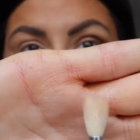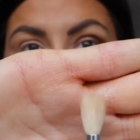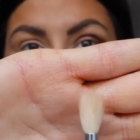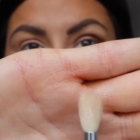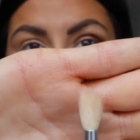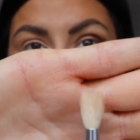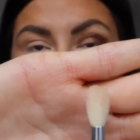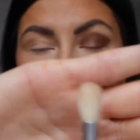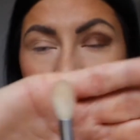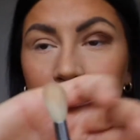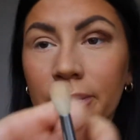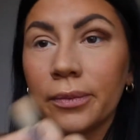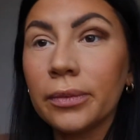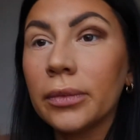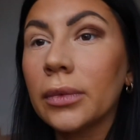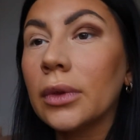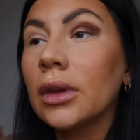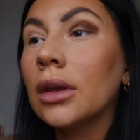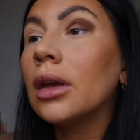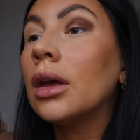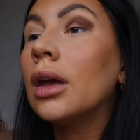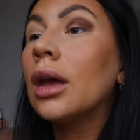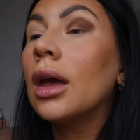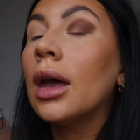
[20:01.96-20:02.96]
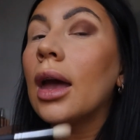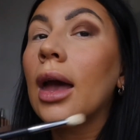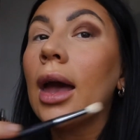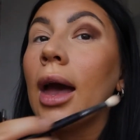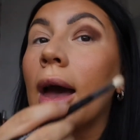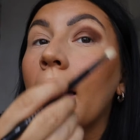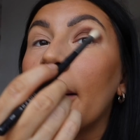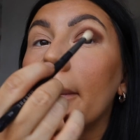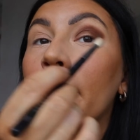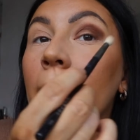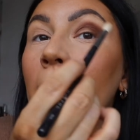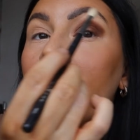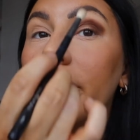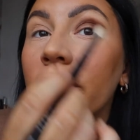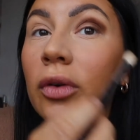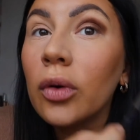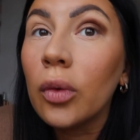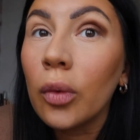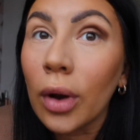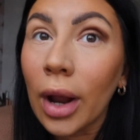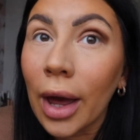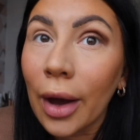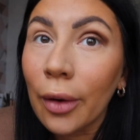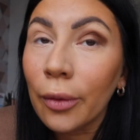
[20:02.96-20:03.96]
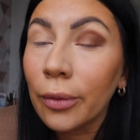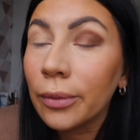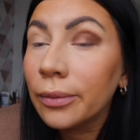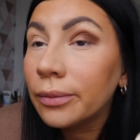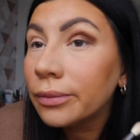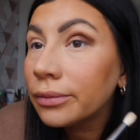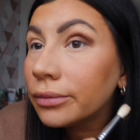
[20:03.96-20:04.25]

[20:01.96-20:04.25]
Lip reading: this and buff it all out.